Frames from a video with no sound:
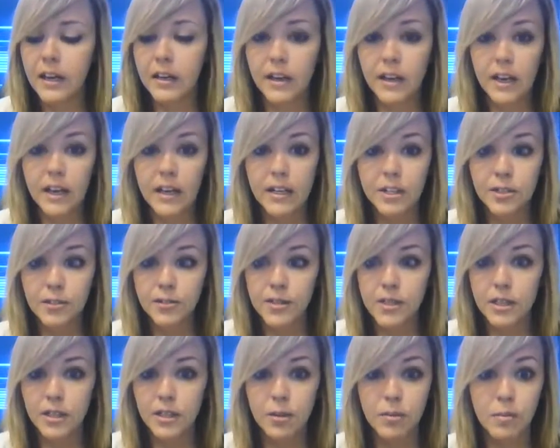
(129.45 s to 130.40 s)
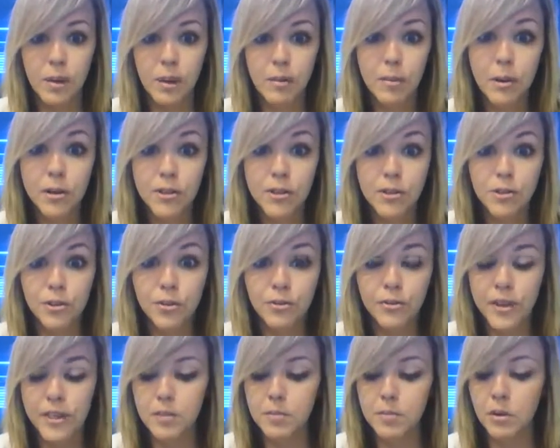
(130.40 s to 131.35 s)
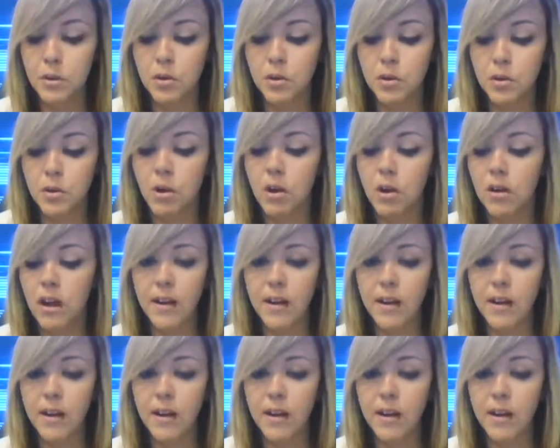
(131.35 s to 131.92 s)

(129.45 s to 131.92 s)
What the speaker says: in case you've seen on my personal Facebook wall,